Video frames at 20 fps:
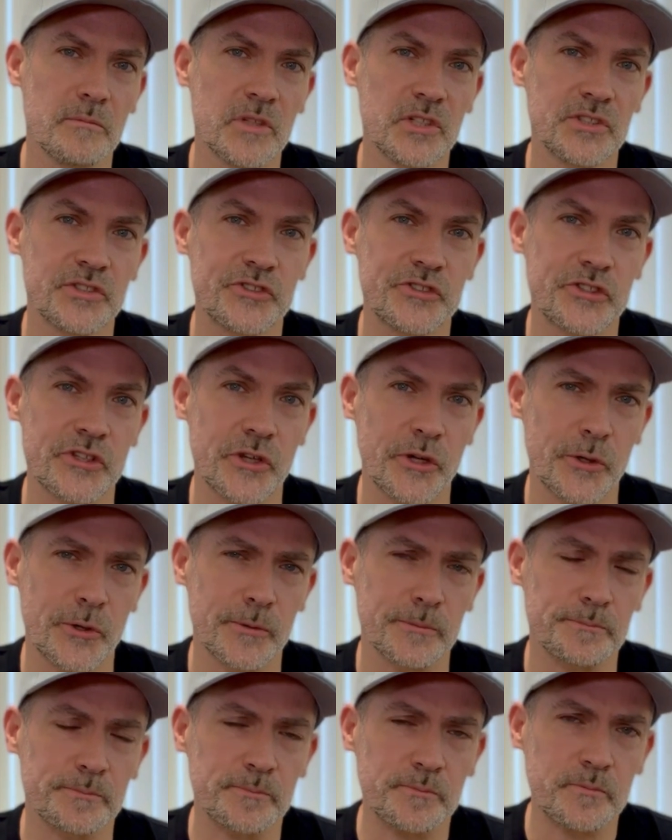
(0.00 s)

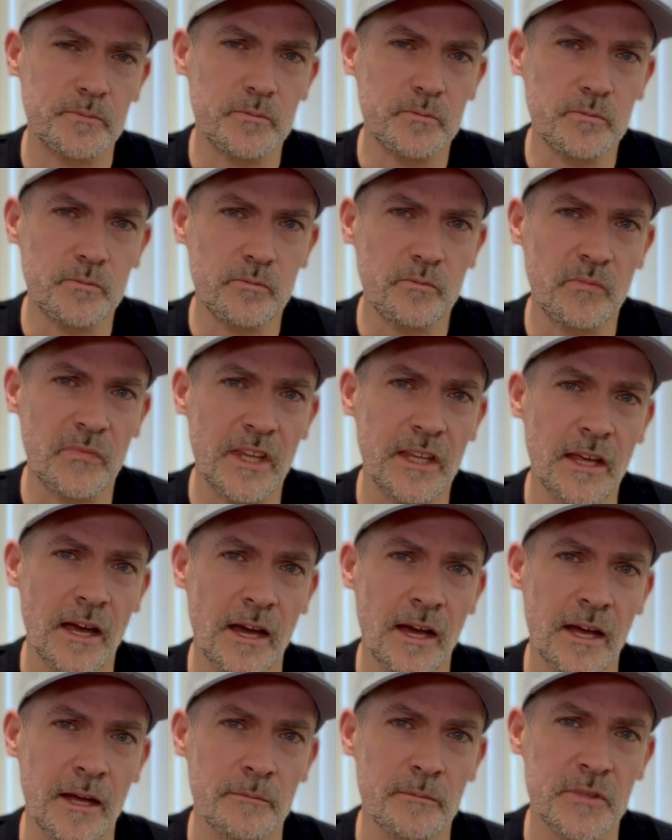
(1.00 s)
So
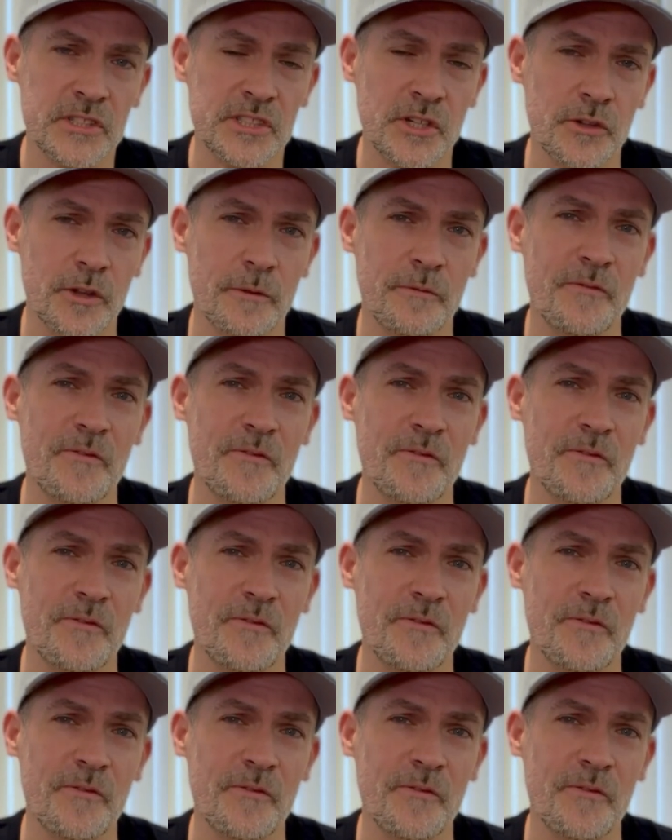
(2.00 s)
the